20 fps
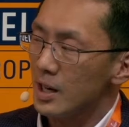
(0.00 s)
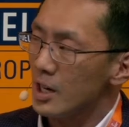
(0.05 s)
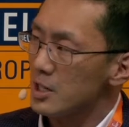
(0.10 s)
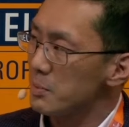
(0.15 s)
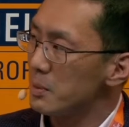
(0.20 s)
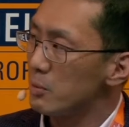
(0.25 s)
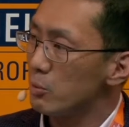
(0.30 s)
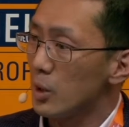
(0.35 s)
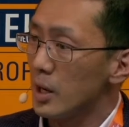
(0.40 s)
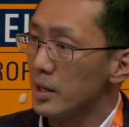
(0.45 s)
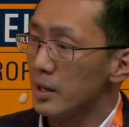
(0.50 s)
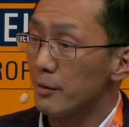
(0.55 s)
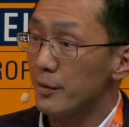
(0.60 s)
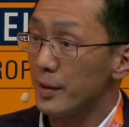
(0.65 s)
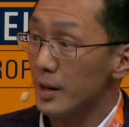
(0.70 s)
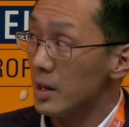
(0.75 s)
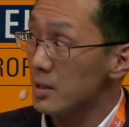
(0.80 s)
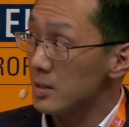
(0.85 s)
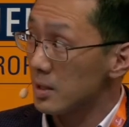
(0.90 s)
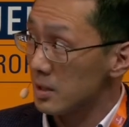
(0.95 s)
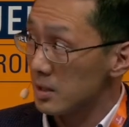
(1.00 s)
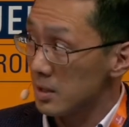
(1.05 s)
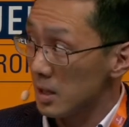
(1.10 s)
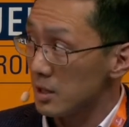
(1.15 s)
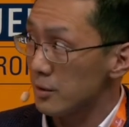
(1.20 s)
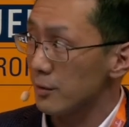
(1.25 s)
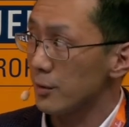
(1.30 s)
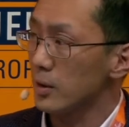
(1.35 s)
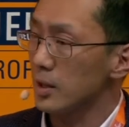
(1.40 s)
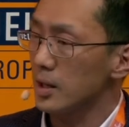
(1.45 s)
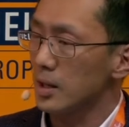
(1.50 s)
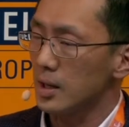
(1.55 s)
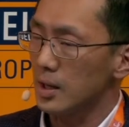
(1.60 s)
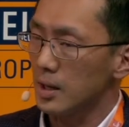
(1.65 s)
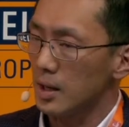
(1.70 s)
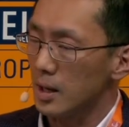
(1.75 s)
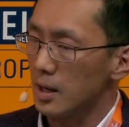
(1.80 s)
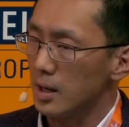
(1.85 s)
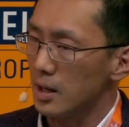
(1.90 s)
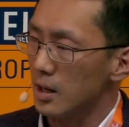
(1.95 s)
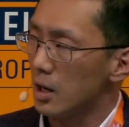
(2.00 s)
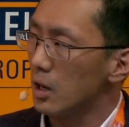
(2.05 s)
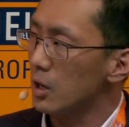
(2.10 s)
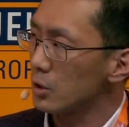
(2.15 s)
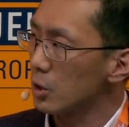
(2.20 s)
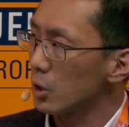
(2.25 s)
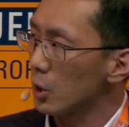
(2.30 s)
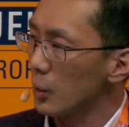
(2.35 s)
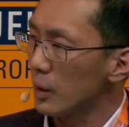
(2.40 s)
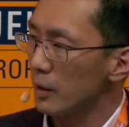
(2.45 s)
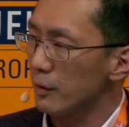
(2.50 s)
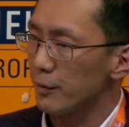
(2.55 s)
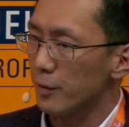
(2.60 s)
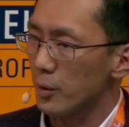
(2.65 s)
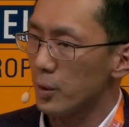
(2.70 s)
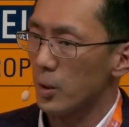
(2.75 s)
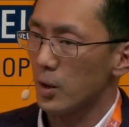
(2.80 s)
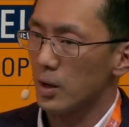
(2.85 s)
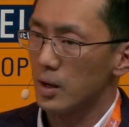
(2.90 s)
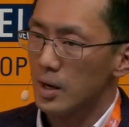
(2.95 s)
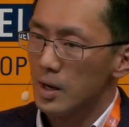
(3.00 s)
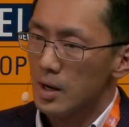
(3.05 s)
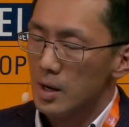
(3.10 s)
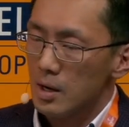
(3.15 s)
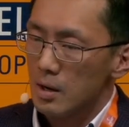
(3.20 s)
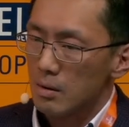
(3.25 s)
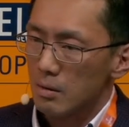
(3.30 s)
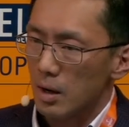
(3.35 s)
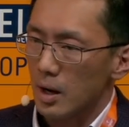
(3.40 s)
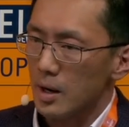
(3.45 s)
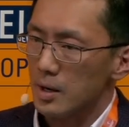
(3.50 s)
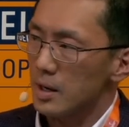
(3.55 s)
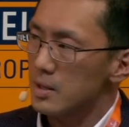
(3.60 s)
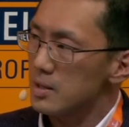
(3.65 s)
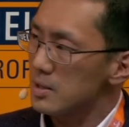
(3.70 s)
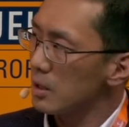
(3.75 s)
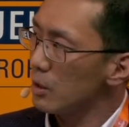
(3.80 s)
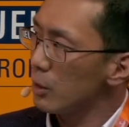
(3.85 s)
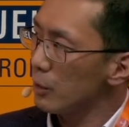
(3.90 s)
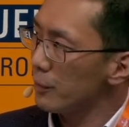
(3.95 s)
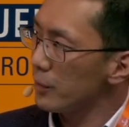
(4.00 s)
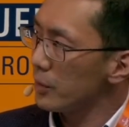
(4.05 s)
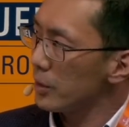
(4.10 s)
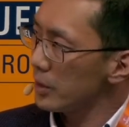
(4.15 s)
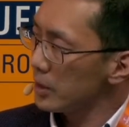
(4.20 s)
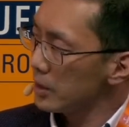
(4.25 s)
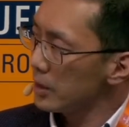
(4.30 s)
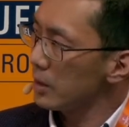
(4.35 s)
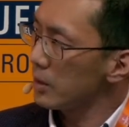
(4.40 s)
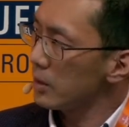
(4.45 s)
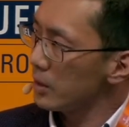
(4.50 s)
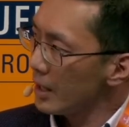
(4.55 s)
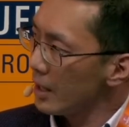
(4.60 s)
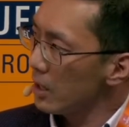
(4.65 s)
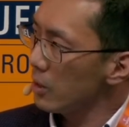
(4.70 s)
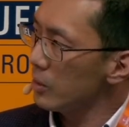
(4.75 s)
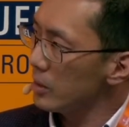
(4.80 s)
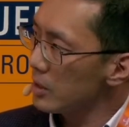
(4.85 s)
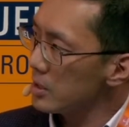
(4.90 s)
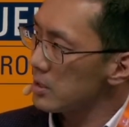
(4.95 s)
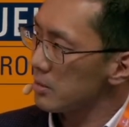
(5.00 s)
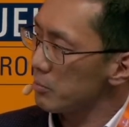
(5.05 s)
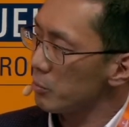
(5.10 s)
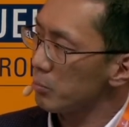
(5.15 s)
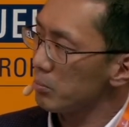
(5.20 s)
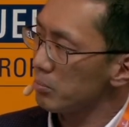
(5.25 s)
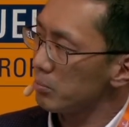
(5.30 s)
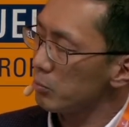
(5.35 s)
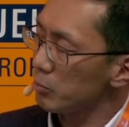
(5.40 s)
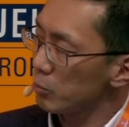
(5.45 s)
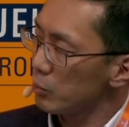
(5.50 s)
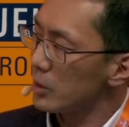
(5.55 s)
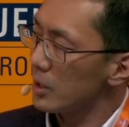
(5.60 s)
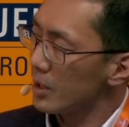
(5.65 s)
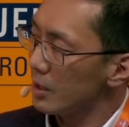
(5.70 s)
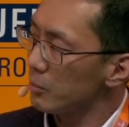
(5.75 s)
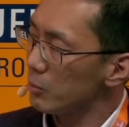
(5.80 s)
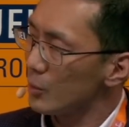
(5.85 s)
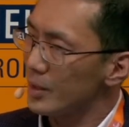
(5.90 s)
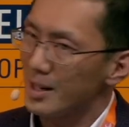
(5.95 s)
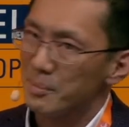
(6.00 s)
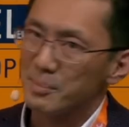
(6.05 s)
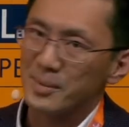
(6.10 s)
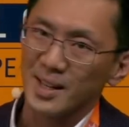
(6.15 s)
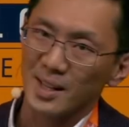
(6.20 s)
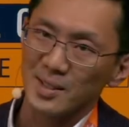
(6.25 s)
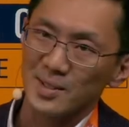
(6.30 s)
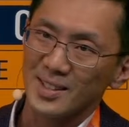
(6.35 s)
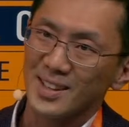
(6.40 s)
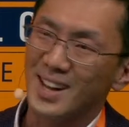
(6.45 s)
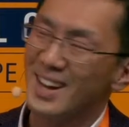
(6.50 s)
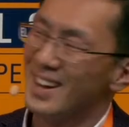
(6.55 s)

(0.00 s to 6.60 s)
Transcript: been running very successfully, ongoing for, I'd say, over a year now, is what I'm guessing.